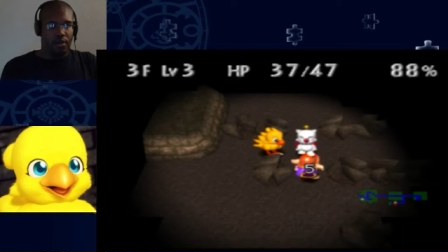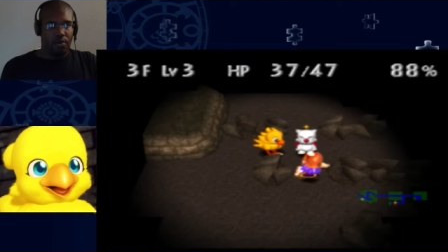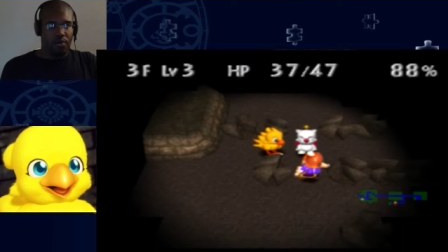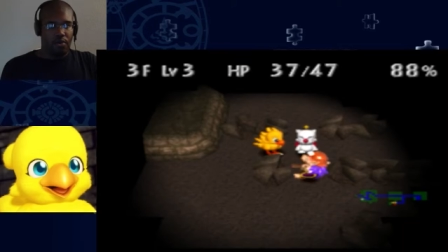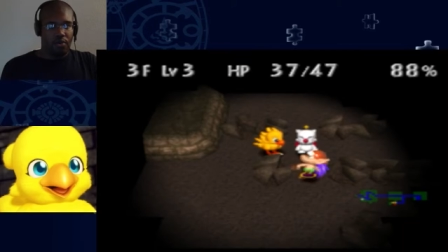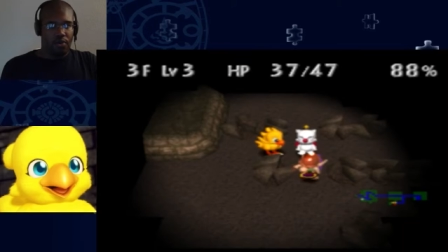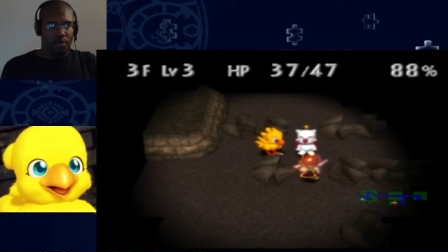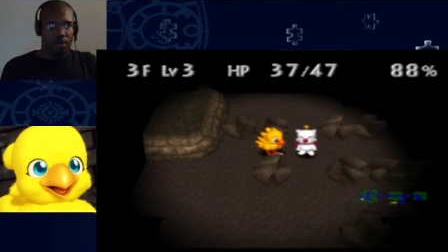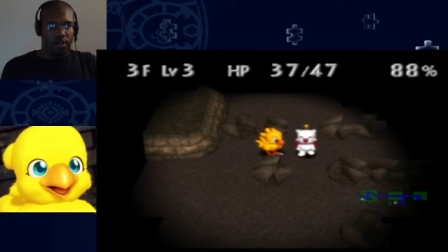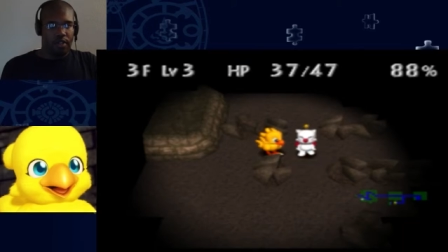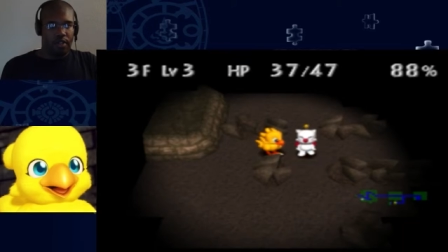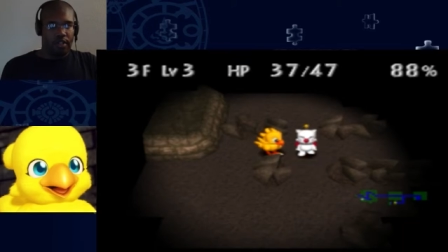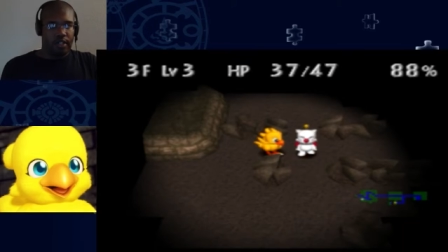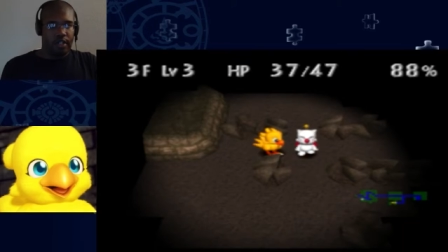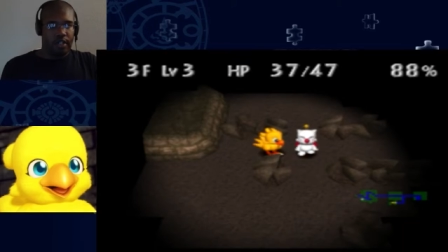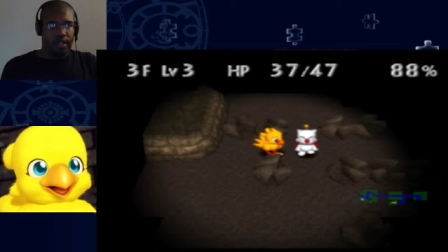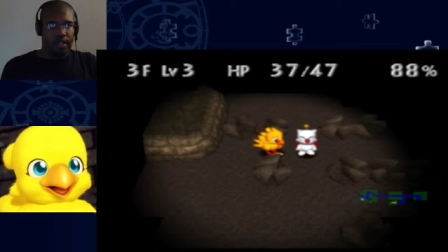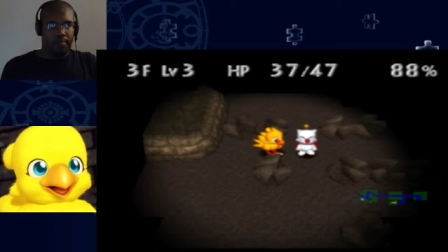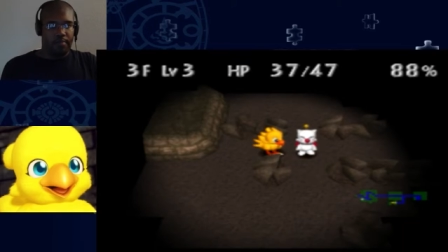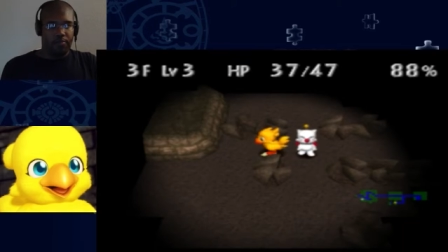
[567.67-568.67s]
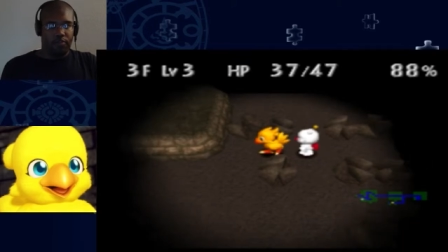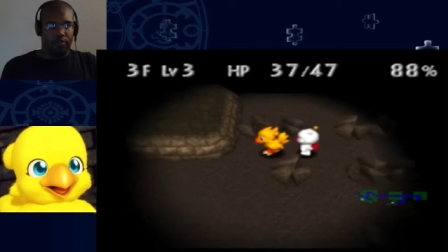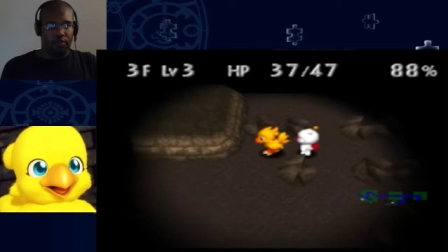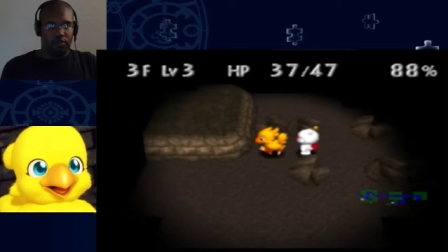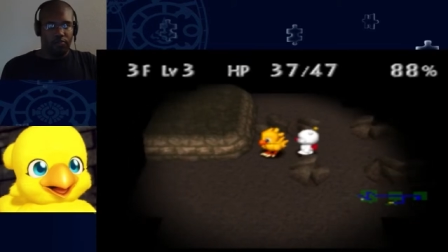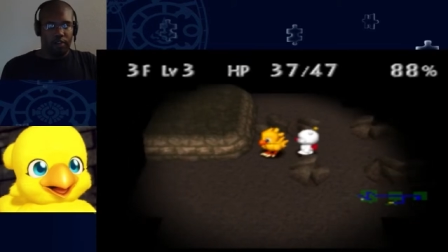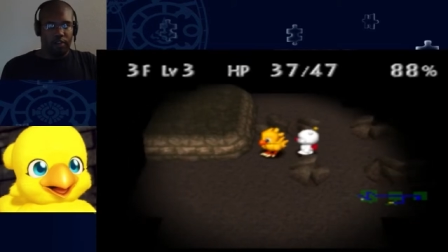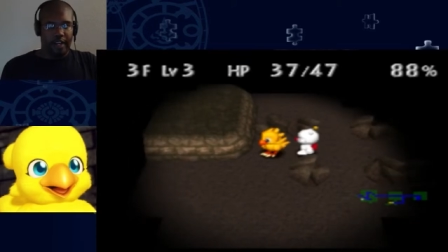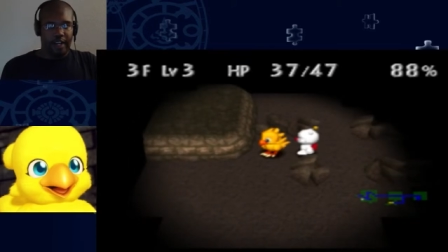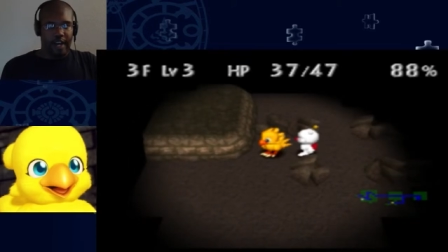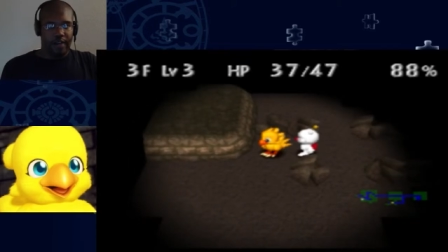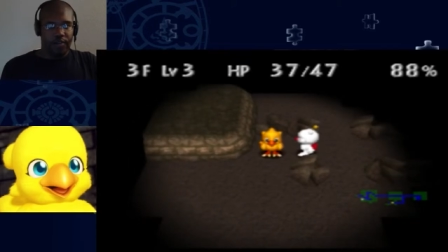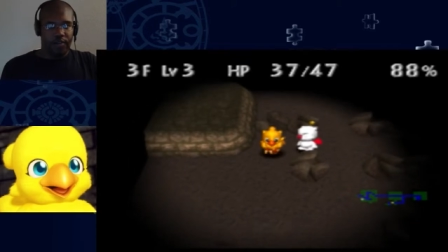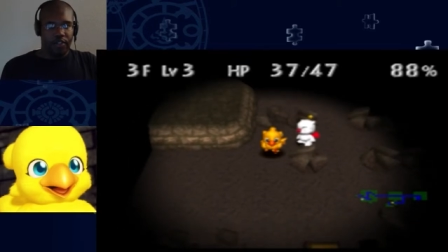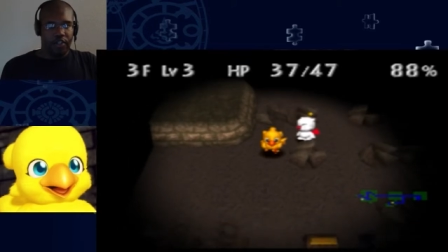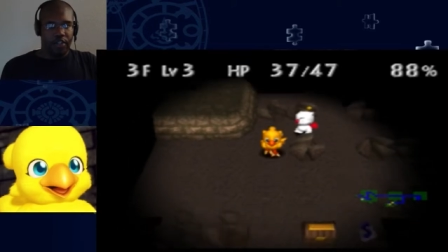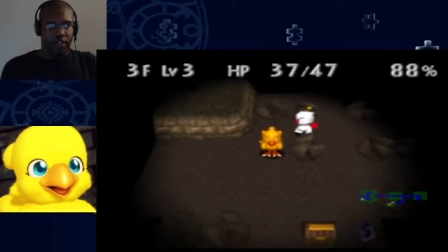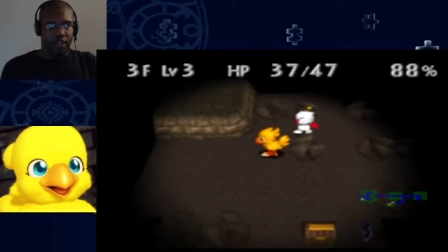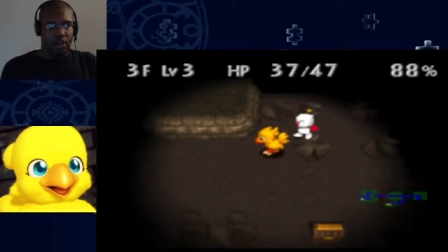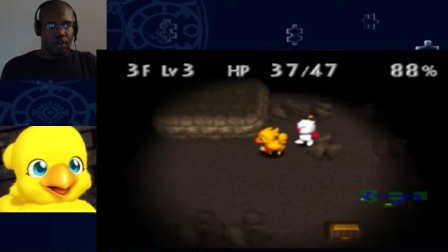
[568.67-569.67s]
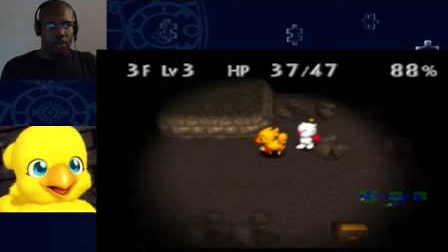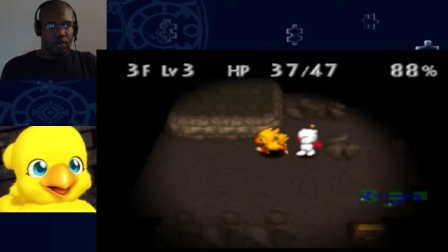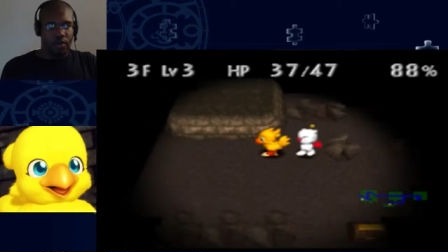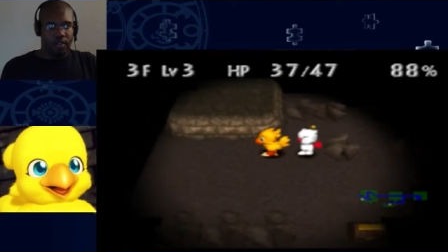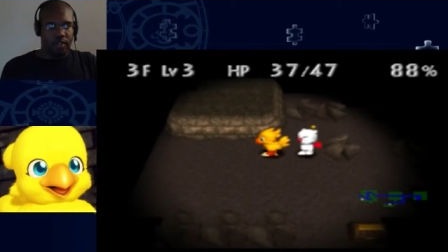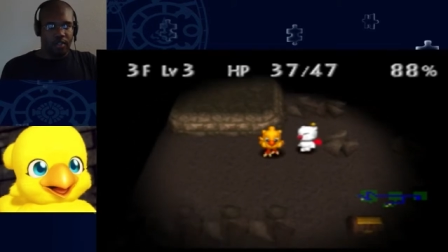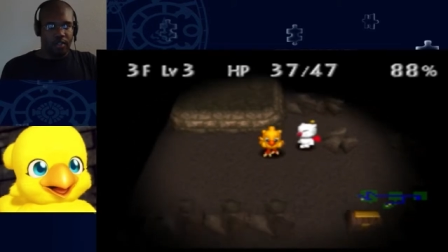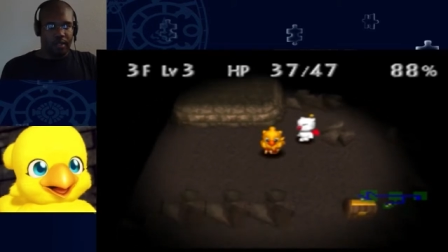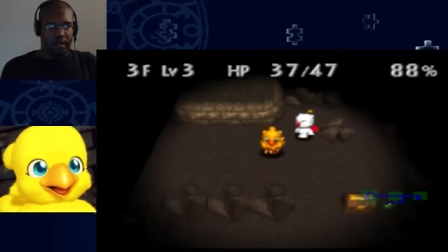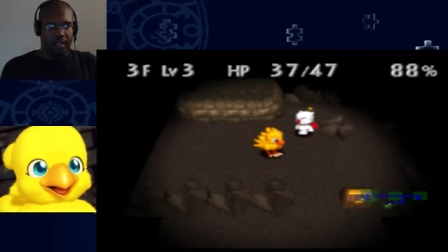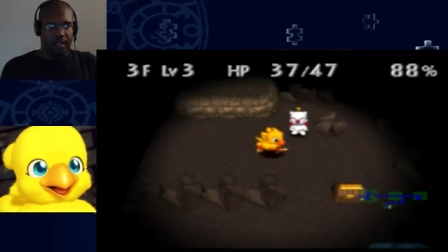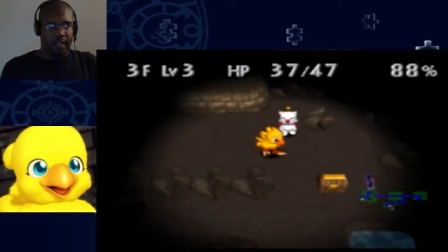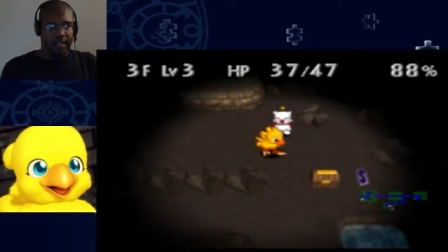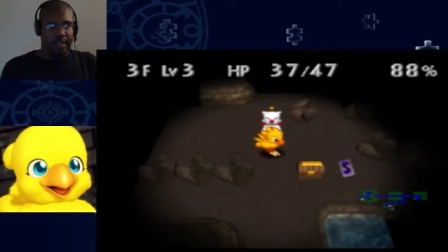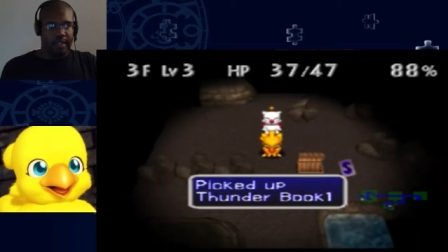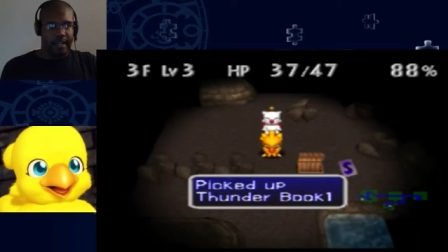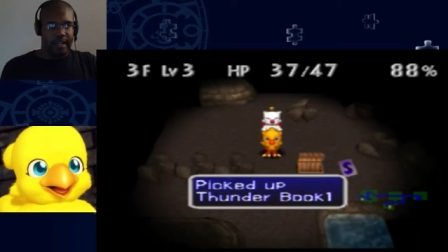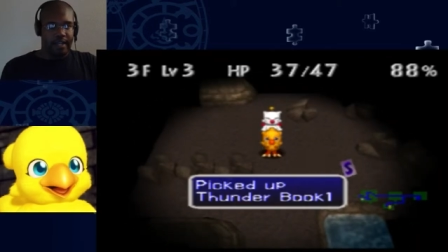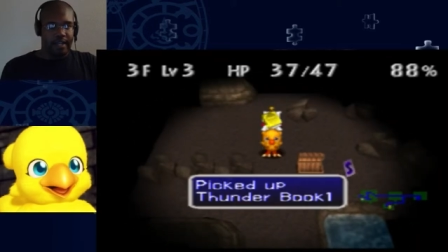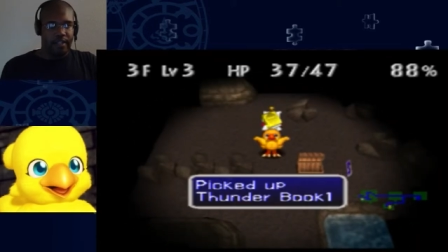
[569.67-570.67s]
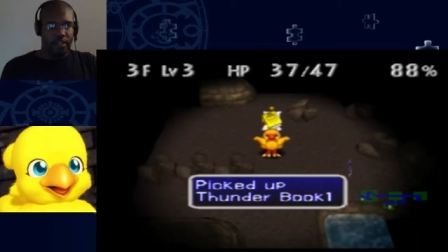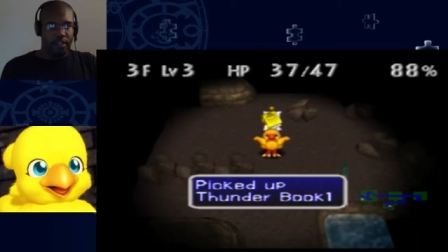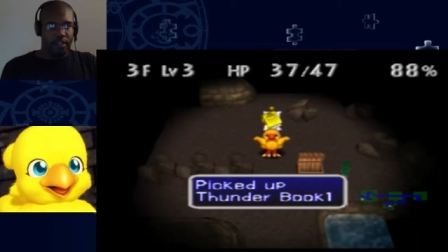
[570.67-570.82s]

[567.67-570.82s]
or run out slow or something like that.